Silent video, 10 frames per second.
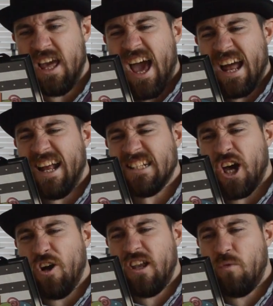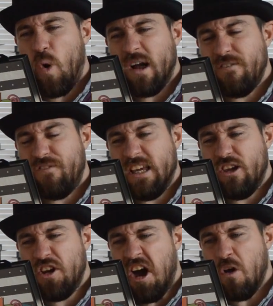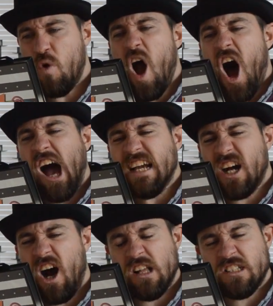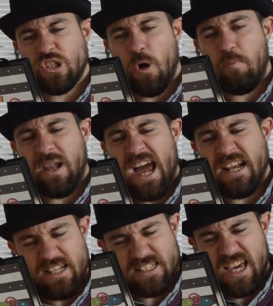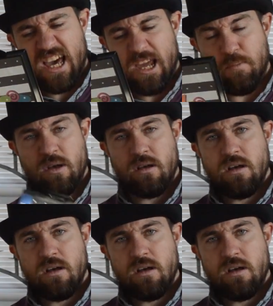And there's only one thing you know, I can't stop playing this game.